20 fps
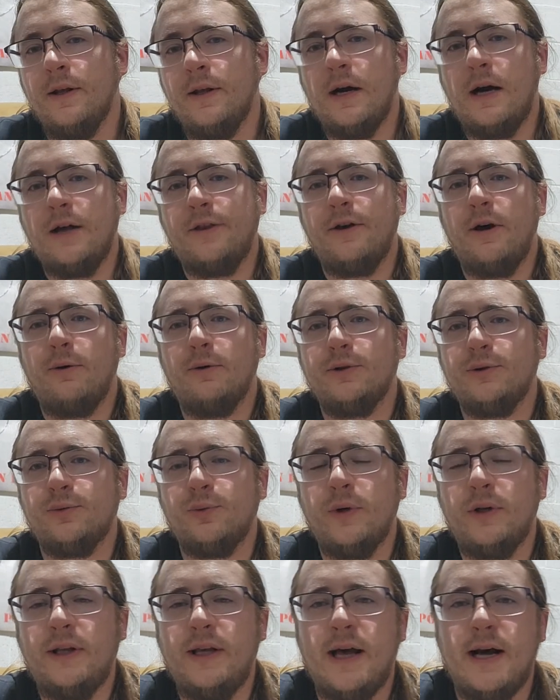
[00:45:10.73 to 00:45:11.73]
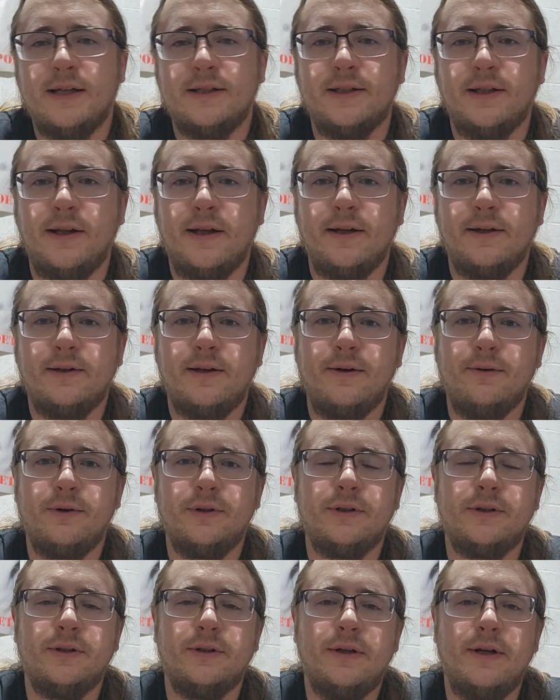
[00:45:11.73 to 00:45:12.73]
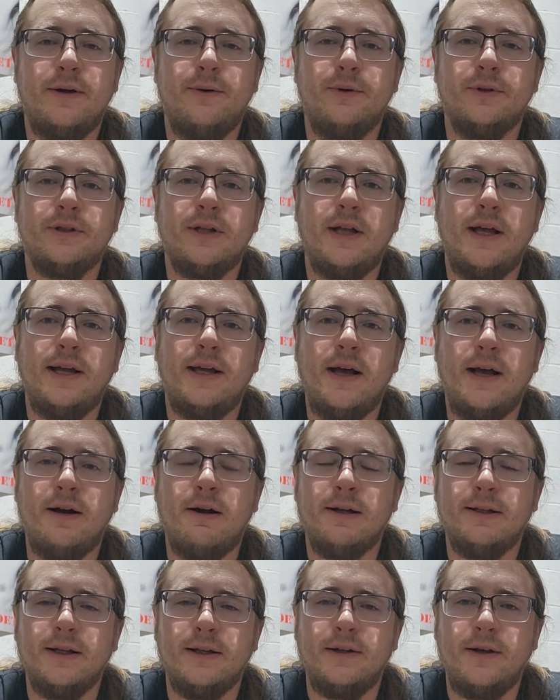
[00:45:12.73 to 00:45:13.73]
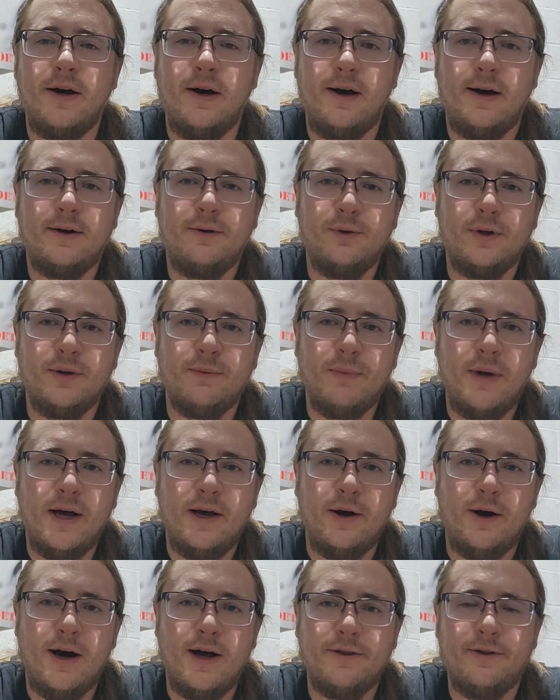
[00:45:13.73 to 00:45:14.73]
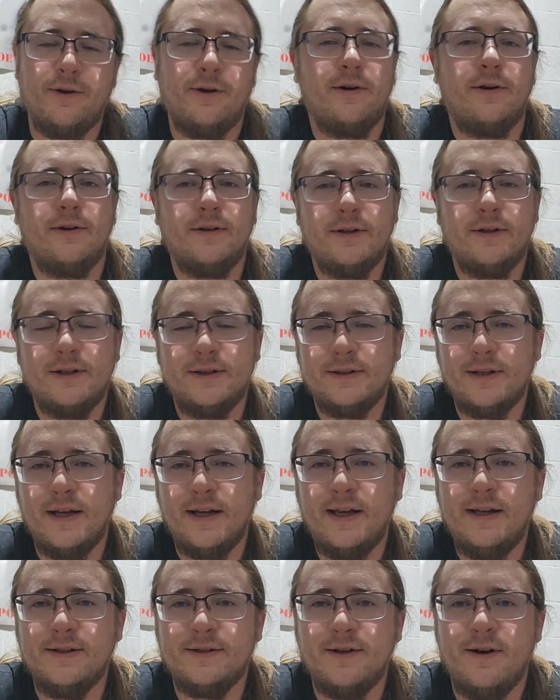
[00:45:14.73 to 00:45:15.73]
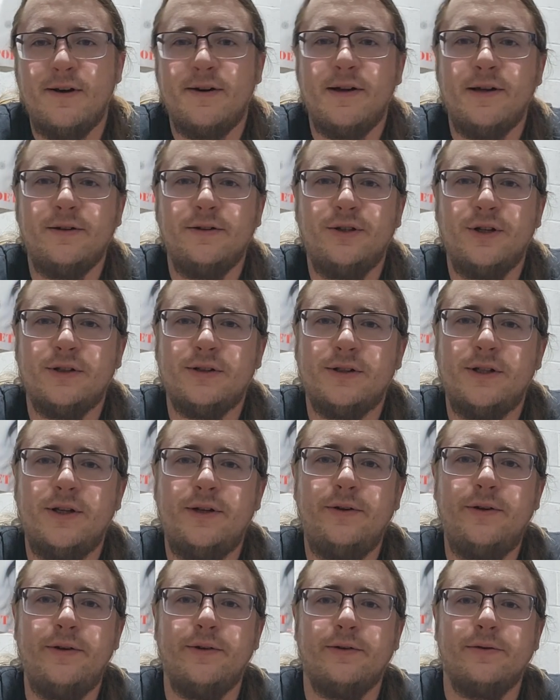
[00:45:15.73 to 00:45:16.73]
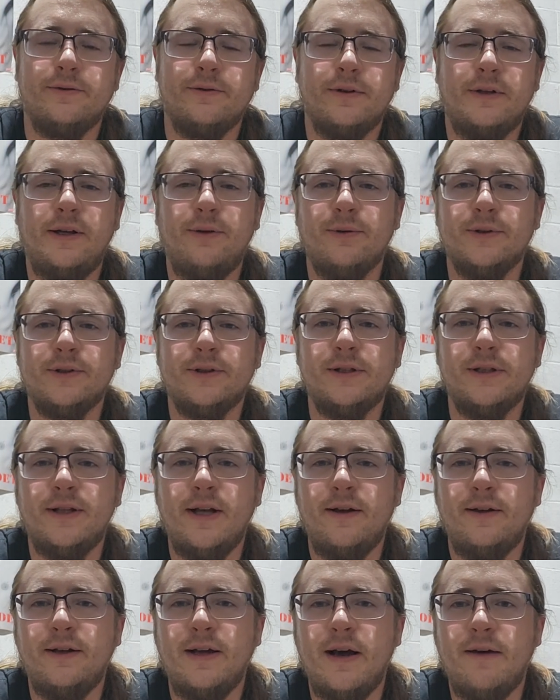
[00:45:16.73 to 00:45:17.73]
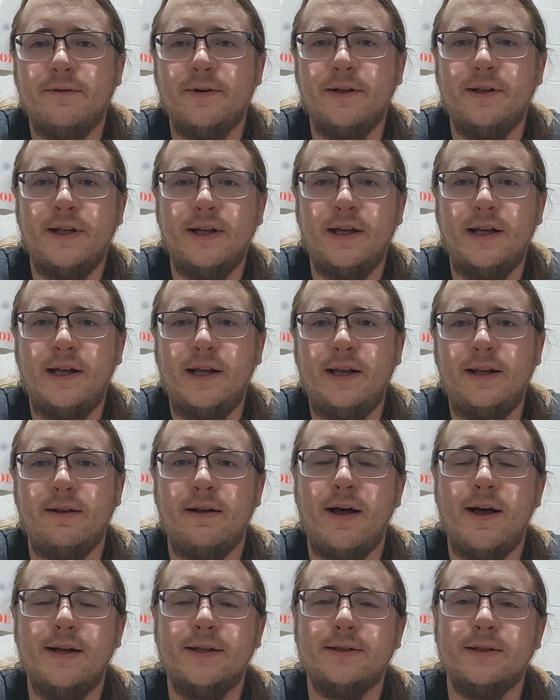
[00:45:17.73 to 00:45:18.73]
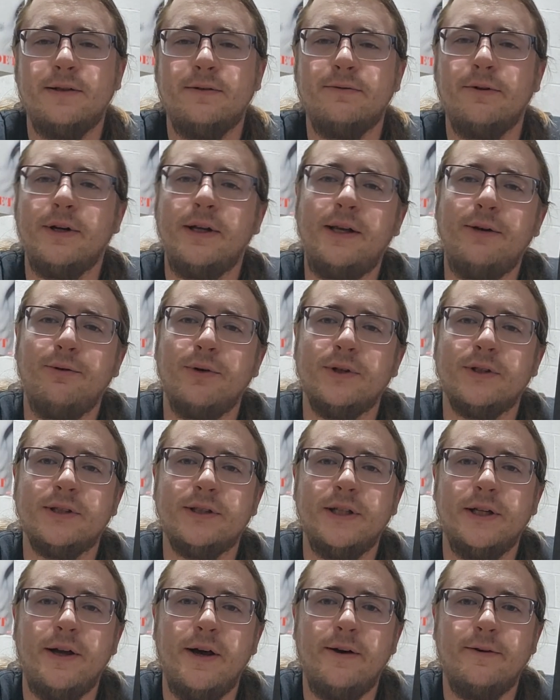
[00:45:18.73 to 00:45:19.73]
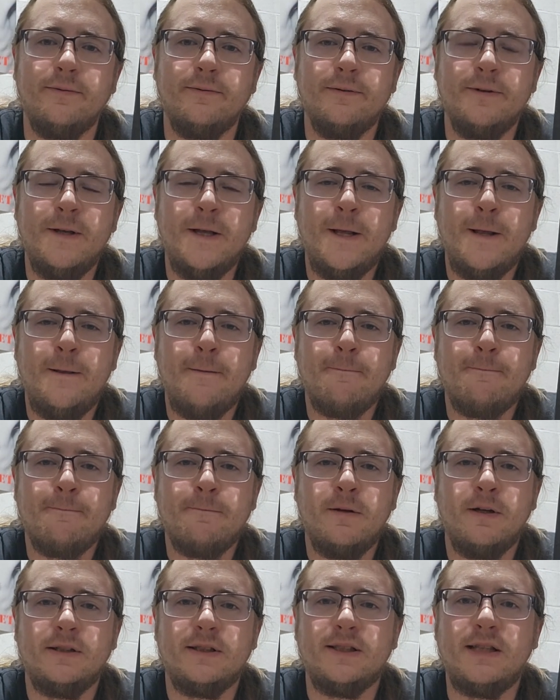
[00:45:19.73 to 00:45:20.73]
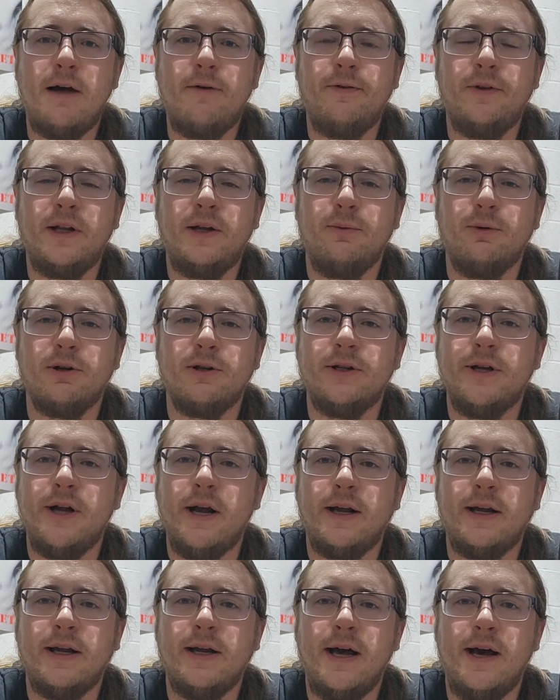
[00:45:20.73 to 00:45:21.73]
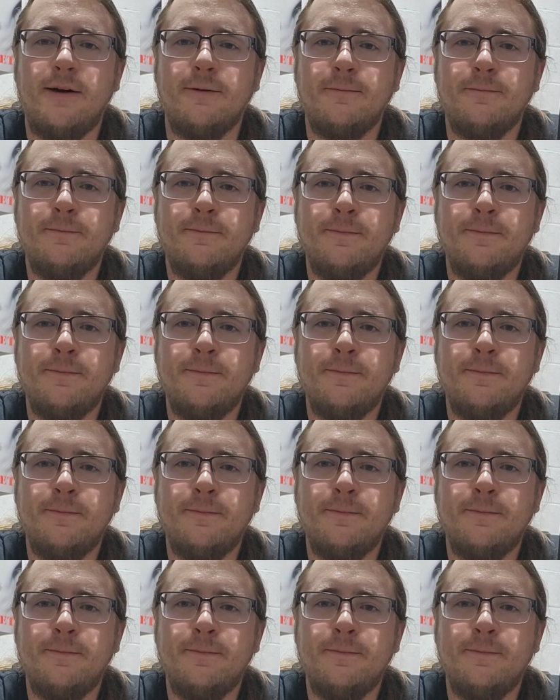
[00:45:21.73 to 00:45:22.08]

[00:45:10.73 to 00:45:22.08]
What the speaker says: I thought was really excellent. It was like I got to talk with my author. It's like he's talking just to you. He wants to tell you everything he likes and what he wants to know. It's definitely worth checking out.